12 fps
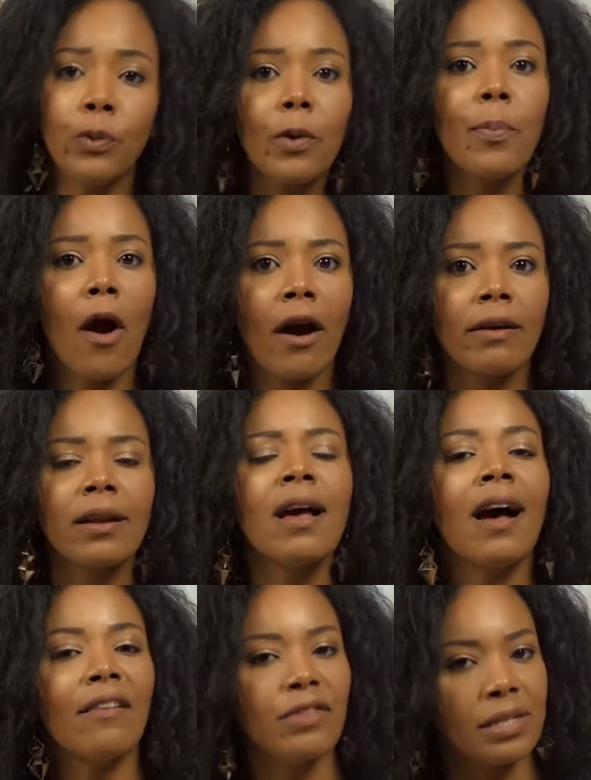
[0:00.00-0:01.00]
you are part
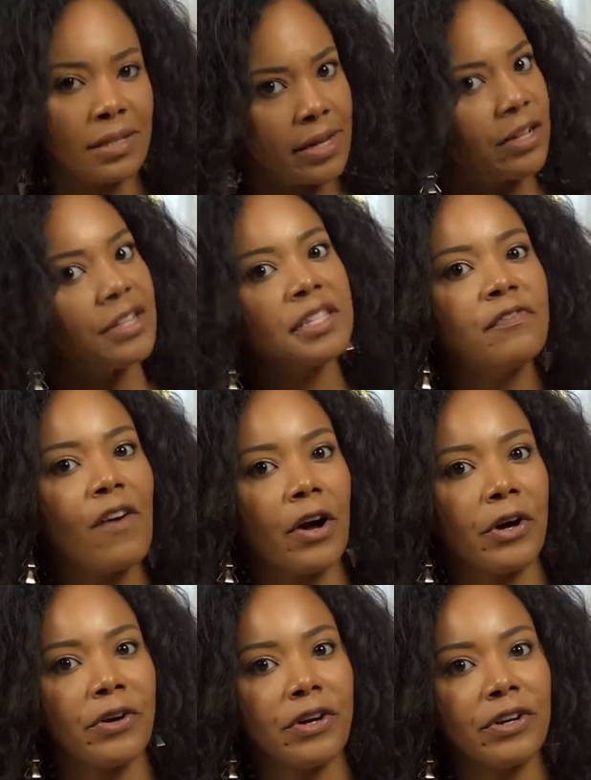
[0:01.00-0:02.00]
of the Single as
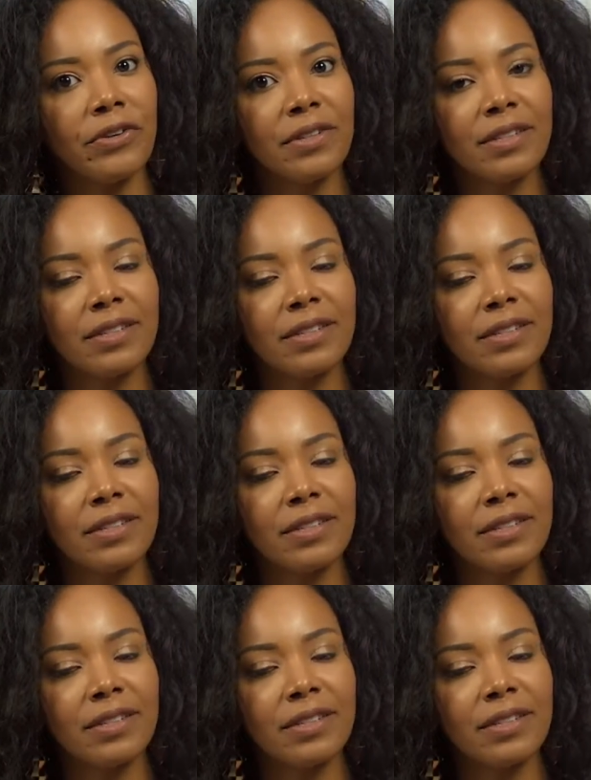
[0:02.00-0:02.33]
Fuck crew.